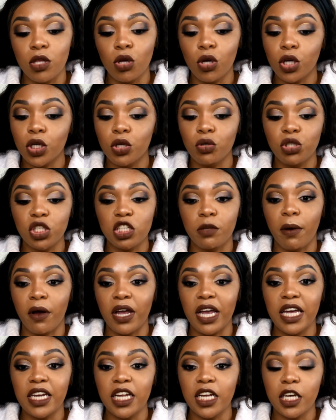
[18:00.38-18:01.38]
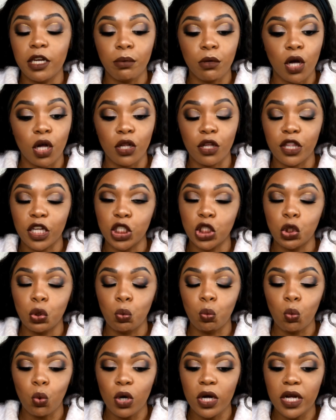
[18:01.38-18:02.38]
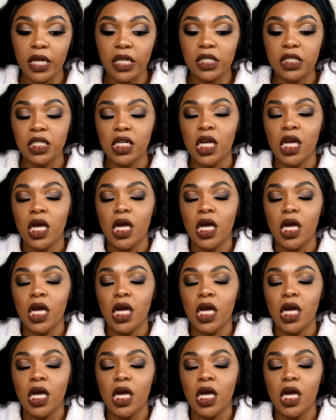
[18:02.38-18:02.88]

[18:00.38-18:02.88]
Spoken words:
you could do just about any lip color that you want.